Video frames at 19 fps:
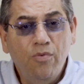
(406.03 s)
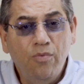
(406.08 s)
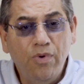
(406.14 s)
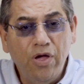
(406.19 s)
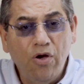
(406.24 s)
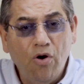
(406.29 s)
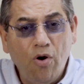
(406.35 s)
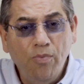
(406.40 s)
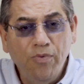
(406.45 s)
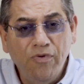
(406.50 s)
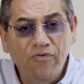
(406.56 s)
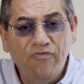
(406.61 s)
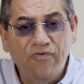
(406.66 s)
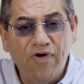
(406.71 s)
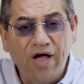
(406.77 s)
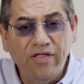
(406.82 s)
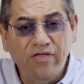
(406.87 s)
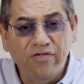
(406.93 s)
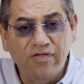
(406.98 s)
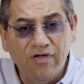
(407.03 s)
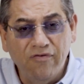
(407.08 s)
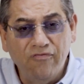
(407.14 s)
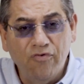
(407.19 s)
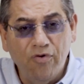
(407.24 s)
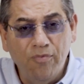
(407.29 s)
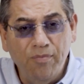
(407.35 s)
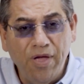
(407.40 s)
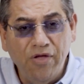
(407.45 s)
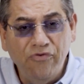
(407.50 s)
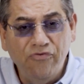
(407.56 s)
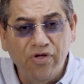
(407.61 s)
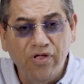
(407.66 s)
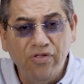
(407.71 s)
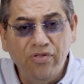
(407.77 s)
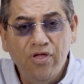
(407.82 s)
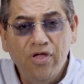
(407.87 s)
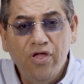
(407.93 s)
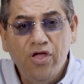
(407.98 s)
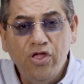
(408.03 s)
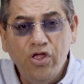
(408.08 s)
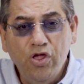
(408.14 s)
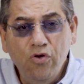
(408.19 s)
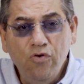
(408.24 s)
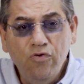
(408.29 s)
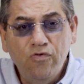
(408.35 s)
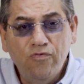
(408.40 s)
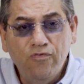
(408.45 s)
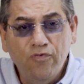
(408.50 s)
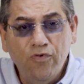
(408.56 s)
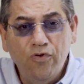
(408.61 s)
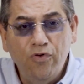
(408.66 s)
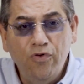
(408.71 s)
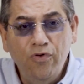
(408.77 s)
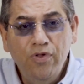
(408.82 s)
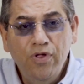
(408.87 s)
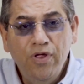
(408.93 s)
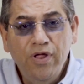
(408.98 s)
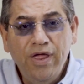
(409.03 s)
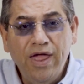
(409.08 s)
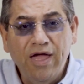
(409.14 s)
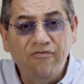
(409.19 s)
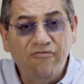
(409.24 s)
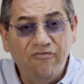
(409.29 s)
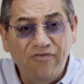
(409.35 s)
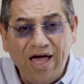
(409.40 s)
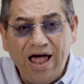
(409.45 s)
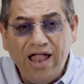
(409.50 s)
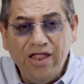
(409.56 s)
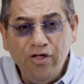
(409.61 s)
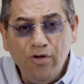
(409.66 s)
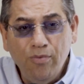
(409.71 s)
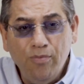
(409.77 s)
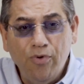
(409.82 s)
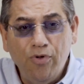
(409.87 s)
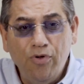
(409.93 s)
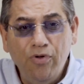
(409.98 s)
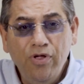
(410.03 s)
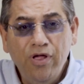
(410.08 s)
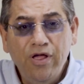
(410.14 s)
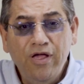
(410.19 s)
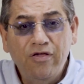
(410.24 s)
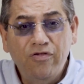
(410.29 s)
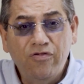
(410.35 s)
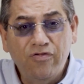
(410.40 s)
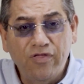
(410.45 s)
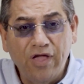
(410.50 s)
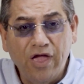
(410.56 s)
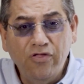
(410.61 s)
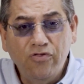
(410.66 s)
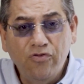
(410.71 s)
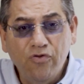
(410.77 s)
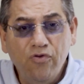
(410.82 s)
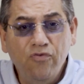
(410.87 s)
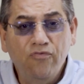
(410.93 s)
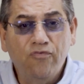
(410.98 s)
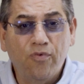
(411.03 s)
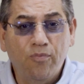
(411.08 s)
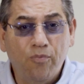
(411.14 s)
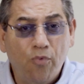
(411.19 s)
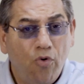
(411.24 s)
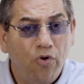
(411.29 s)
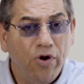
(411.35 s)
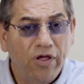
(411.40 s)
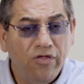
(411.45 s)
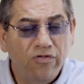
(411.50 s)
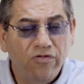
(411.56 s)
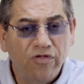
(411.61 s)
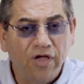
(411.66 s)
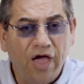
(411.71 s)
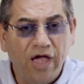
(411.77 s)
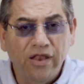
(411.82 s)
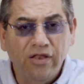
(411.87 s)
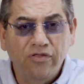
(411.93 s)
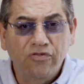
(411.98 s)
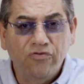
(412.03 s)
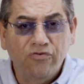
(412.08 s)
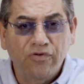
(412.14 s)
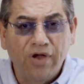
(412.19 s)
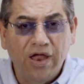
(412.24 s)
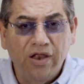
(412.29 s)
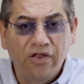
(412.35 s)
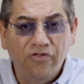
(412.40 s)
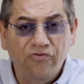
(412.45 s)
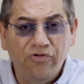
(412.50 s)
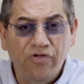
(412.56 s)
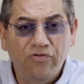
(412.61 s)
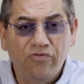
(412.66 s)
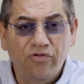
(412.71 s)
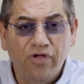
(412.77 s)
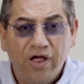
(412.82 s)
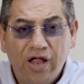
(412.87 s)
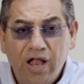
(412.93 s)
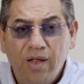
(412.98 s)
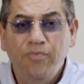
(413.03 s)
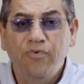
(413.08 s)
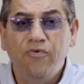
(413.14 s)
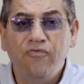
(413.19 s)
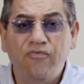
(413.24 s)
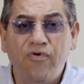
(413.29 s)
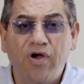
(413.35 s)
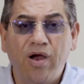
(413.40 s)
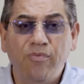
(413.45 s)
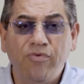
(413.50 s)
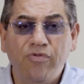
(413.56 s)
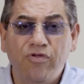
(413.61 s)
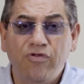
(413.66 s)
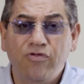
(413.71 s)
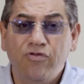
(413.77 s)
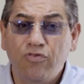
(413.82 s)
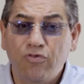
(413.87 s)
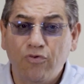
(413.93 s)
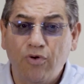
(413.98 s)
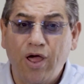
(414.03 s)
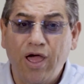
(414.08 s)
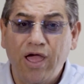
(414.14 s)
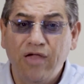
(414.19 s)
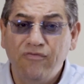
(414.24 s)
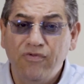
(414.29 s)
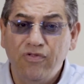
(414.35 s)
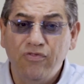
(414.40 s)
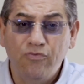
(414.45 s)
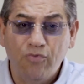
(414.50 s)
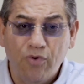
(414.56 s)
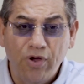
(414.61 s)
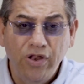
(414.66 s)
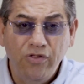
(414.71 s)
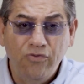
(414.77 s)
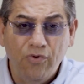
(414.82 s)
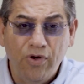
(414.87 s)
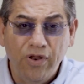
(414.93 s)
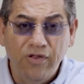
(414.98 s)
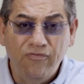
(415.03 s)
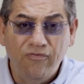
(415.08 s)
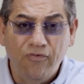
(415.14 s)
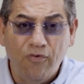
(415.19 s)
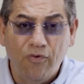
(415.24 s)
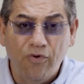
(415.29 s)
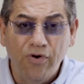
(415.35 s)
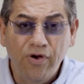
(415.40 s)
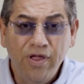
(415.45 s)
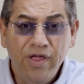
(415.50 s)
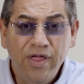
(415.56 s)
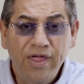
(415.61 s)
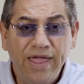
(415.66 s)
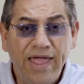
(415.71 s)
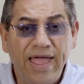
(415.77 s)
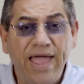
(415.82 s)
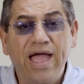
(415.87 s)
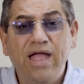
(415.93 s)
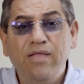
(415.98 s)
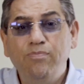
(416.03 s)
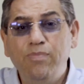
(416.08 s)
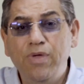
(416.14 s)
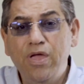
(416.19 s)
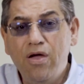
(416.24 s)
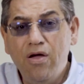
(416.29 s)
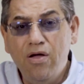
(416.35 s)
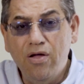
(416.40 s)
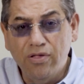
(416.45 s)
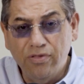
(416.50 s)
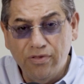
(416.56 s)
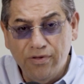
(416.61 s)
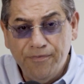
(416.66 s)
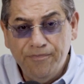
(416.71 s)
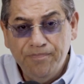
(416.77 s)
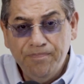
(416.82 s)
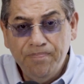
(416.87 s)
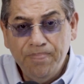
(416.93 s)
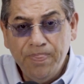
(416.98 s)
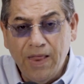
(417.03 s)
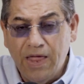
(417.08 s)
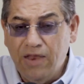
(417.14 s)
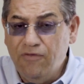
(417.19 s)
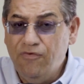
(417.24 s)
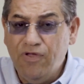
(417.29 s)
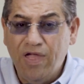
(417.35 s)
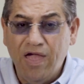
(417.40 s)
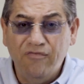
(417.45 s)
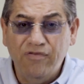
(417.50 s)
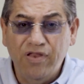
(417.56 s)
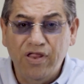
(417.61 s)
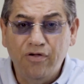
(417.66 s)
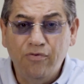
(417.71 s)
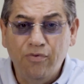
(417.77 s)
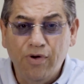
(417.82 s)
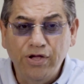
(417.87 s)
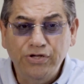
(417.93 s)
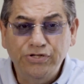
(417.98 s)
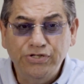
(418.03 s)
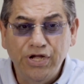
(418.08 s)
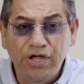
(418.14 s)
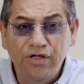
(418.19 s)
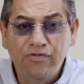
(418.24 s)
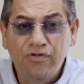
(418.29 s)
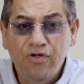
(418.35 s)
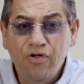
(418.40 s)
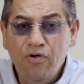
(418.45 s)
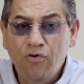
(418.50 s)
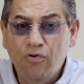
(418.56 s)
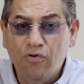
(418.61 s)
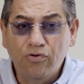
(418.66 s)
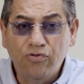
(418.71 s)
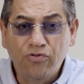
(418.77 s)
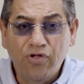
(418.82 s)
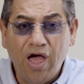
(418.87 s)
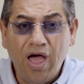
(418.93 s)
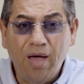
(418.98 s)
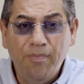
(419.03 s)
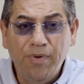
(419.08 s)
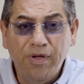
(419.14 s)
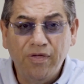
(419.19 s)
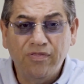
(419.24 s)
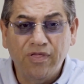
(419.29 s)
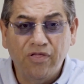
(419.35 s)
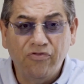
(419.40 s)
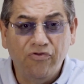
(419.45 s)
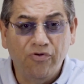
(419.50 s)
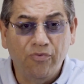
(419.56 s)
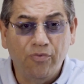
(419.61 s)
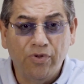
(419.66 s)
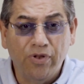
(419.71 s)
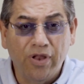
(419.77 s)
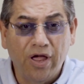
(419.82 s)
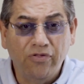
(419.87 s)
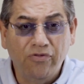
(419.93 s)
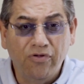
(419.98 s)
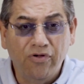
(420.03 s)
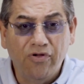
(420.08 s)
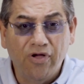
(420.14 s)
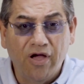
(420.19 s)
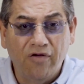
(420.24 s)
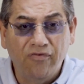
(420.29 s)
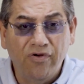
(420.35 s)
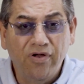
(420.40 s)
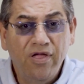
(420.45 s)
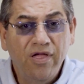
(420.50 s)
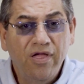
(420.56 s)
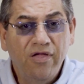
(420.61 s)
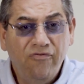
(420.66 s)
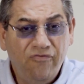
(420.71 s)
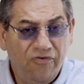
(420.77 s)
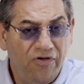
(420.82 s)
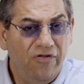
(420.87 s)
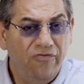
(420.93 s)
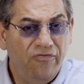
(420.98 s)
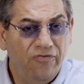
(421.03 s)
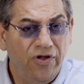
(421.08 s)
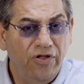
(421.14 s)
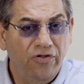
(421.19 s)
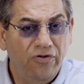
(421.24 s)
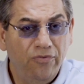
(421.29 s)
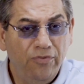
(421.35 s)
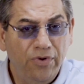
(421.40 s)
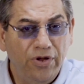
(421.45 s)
We hope you find this information useful and valuable. Stay tuned for more insight and strategies to help your pharmacists thrive in 2024 and beyond. And if you have any questions or topics that you would like to cover, feel free to